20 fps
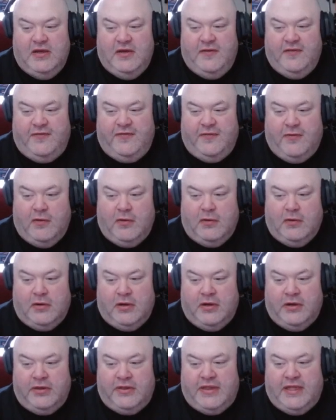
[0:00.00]

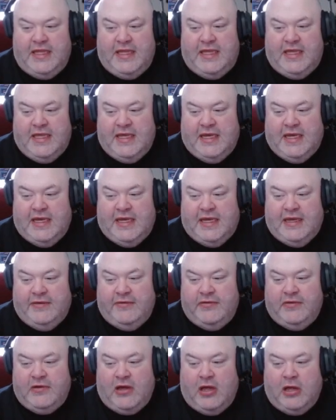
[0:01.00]
for the uh,
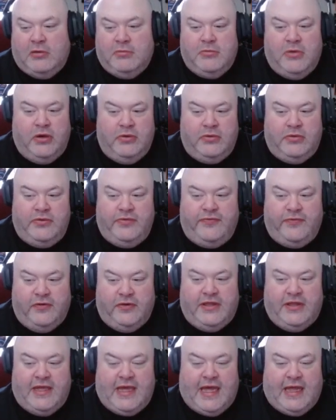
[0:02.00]
alt mode for
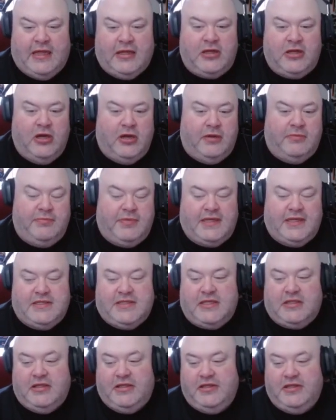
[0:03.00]
the Allicon,
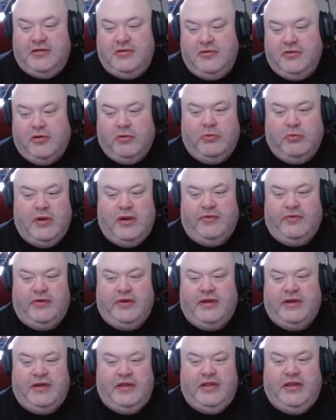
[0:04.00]
basically, or
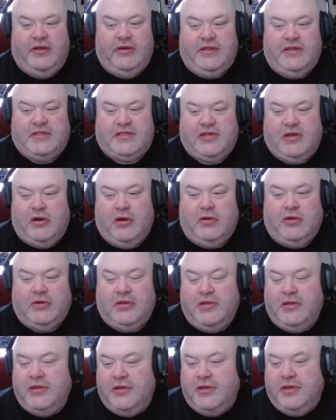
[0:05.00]
whatever, you know, it's called.
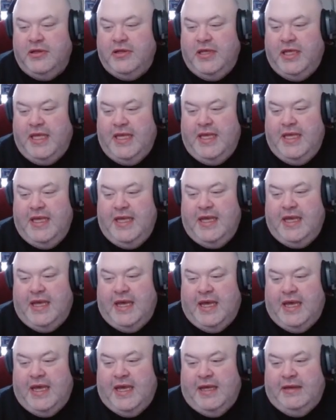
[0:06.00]

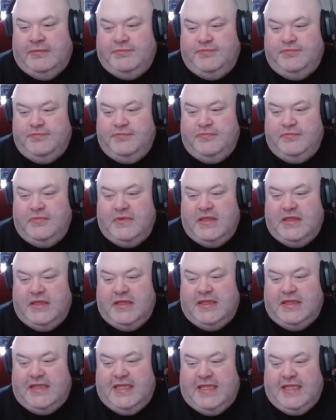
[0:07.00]
Uh,
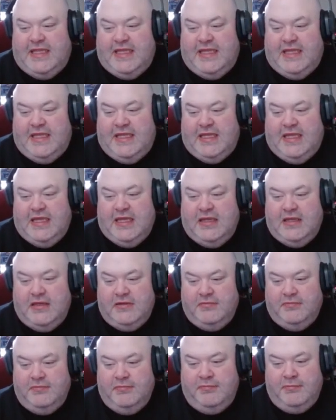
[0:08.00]
the
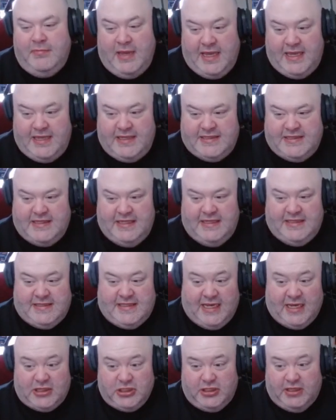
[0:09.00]
mace, it's
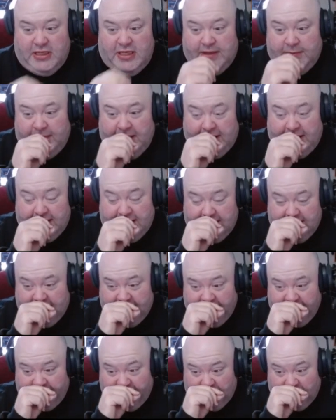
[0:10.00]
actually uh, painted a
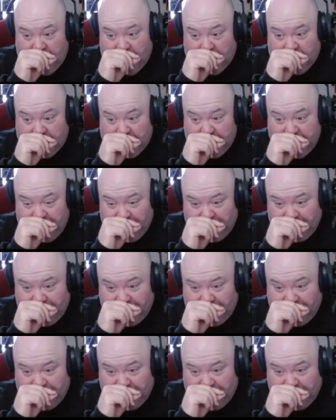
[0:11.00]
different color